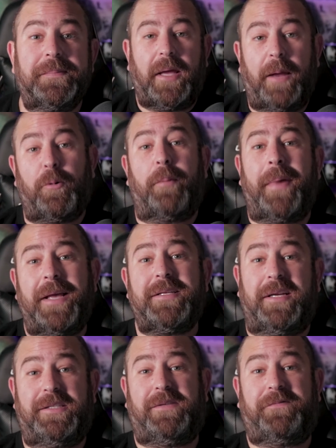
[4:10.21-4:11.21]
And what makes
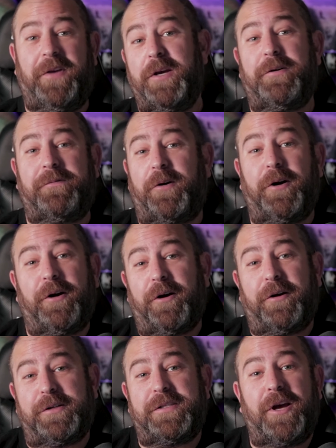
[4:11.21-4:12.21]
us feel for
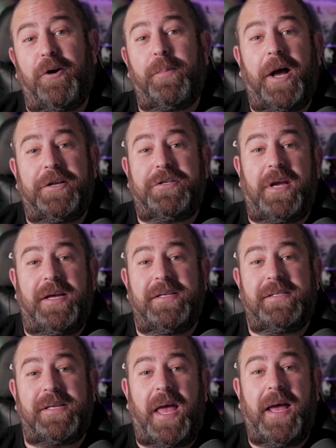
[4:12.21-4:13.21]
her so much
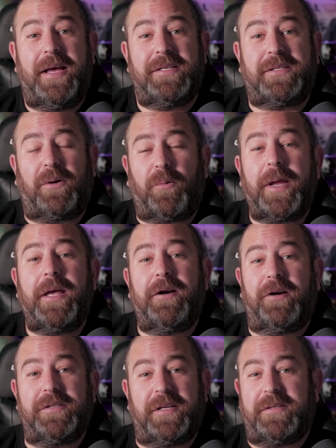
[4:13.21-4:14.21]
as the
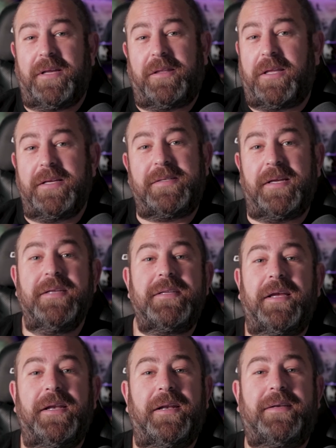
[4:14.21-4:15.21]
readers is that this
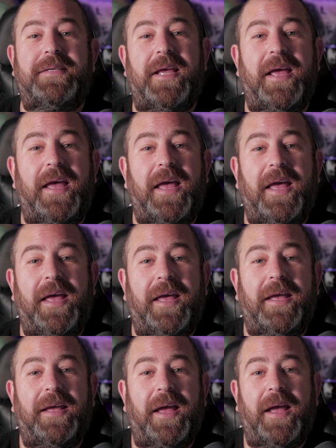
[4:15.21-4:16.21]
isn't
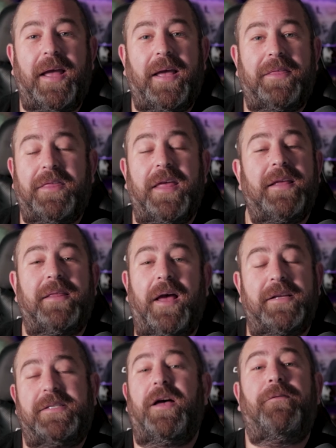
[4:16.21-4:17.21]
a thing, a
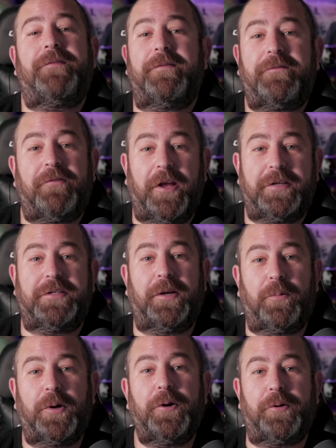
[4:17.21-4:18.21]

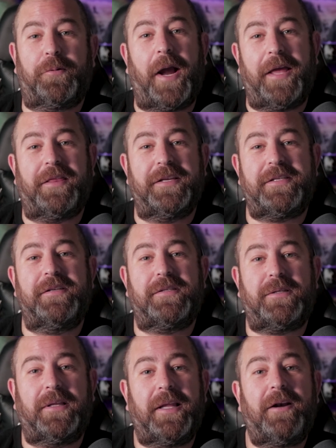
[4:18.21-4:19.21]
self-inflicted wound, right? This
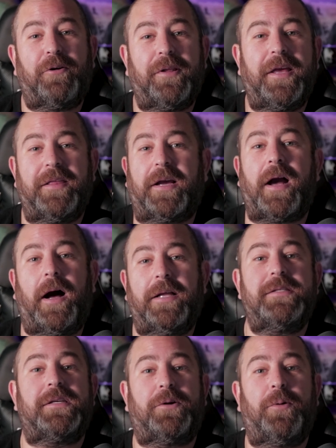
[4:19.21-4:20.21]
is literally the
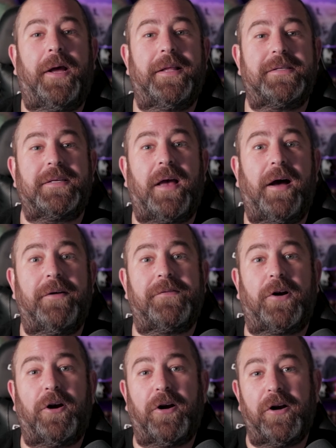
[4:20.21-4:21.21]
consequence of
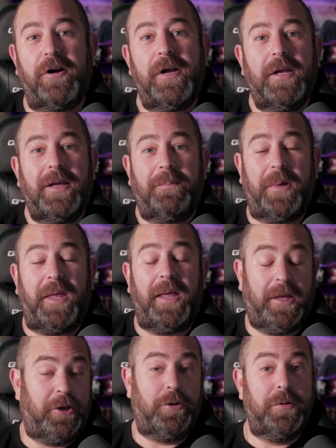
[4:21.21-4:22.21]
her
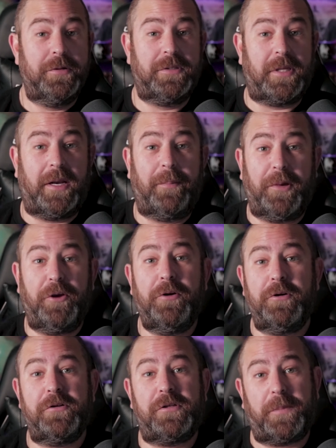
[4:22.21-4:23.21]
being used and
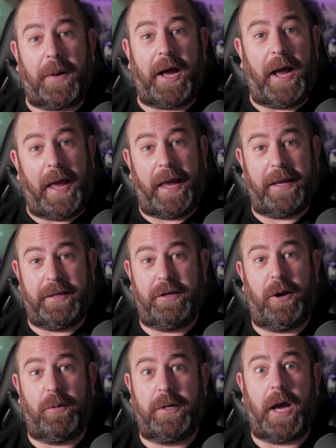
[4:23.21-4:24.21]
abused by,
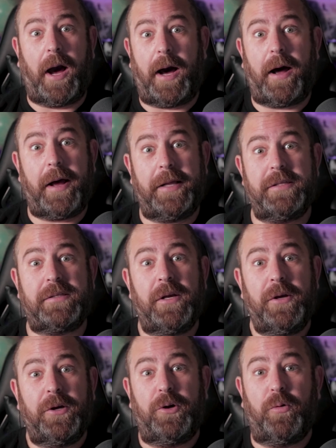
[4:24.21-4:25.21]
gods
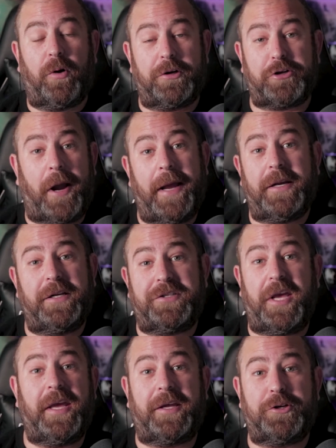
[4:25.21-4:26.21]
who are trying to
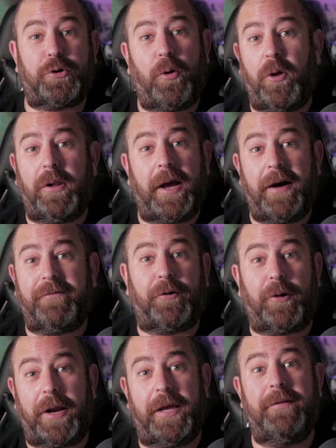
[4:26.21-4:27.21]
take control of
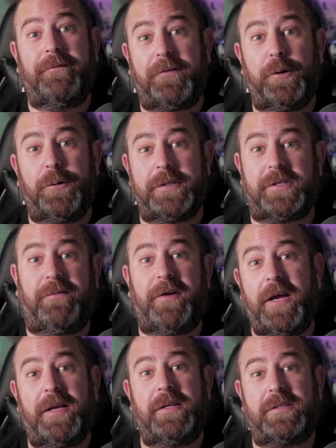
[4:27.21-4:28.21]
or influence
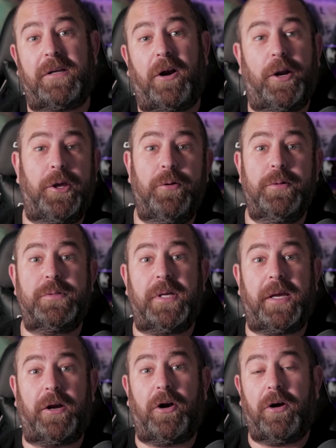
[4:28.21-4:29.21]
events and are
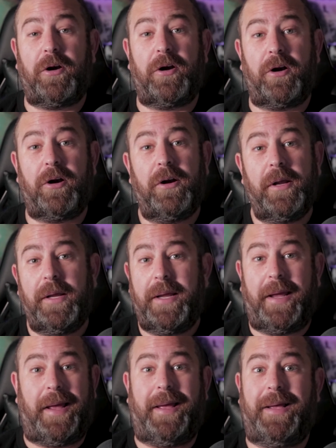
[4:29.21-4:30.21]
using her
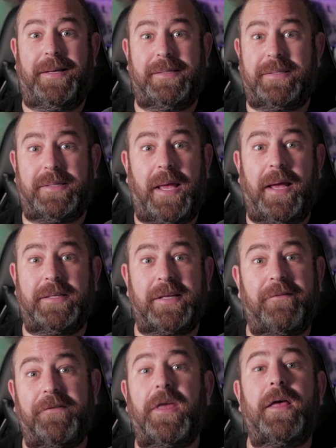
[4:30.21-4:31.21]
as
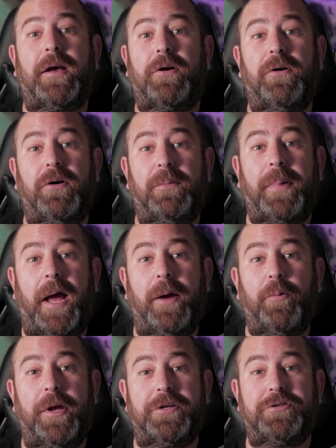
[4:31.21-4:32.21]
a vehicle by
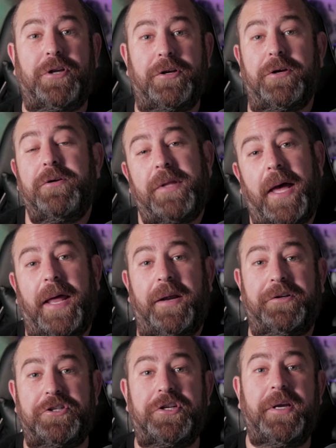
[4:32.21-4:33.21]
which to do that,
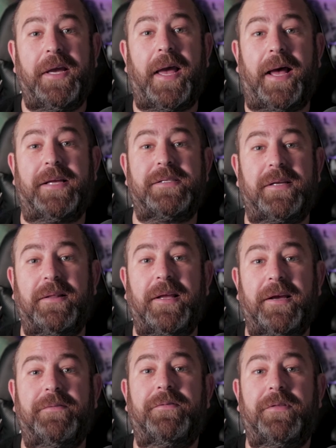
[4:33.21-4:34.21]
and she has to
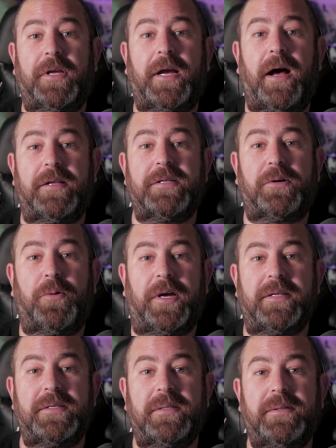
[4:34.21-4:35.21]
live the
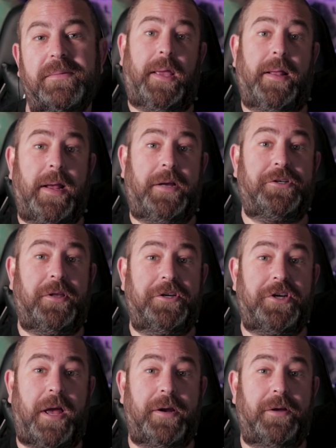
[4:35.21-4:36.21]
consequence. And actually,
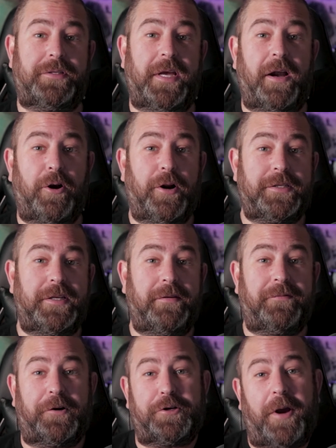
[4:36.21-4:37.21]
shout out to Erickson
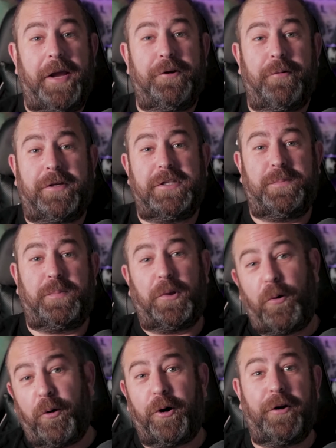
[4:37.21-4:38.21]
for trying to
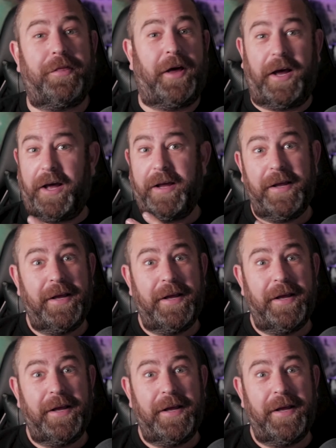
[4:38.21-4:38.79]
explore the